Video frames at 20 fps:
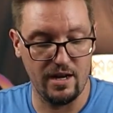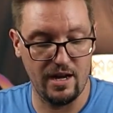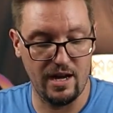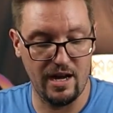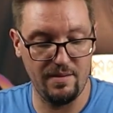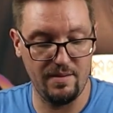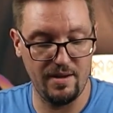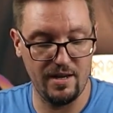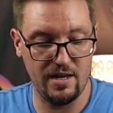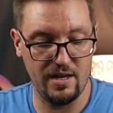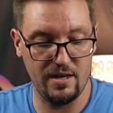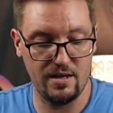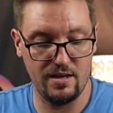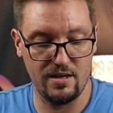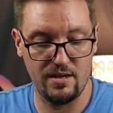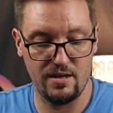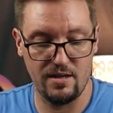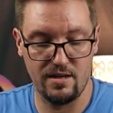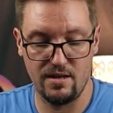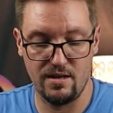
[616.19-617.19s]
I mean,
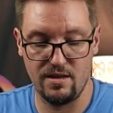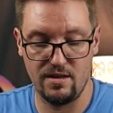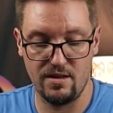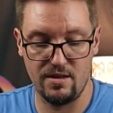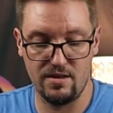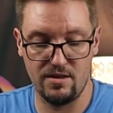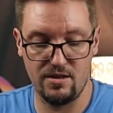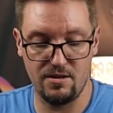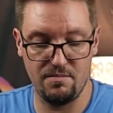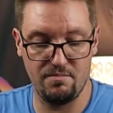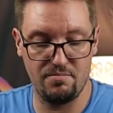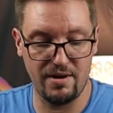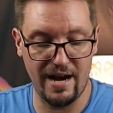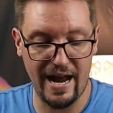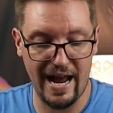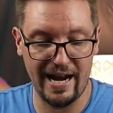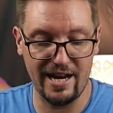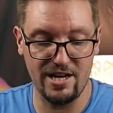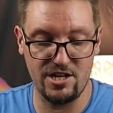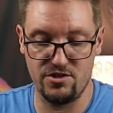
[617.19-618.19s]
the
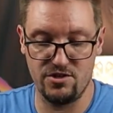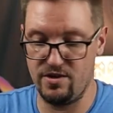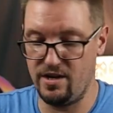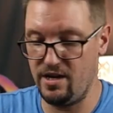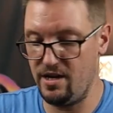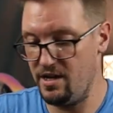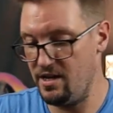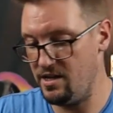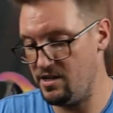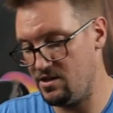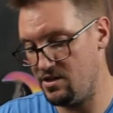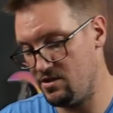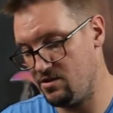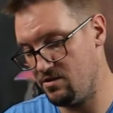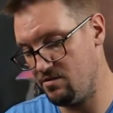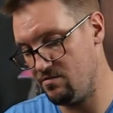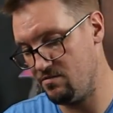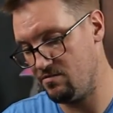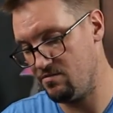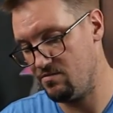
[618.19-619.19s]
bracketry is
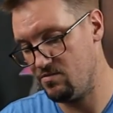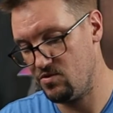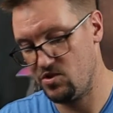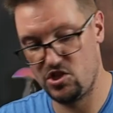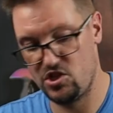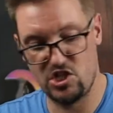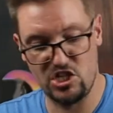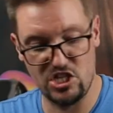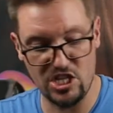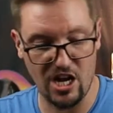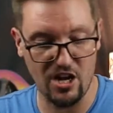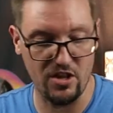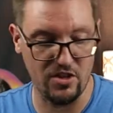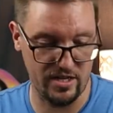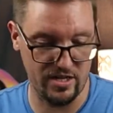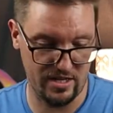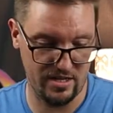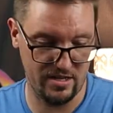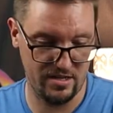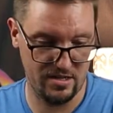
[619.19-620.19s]

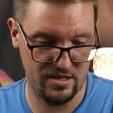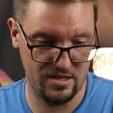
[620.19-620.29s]
solid.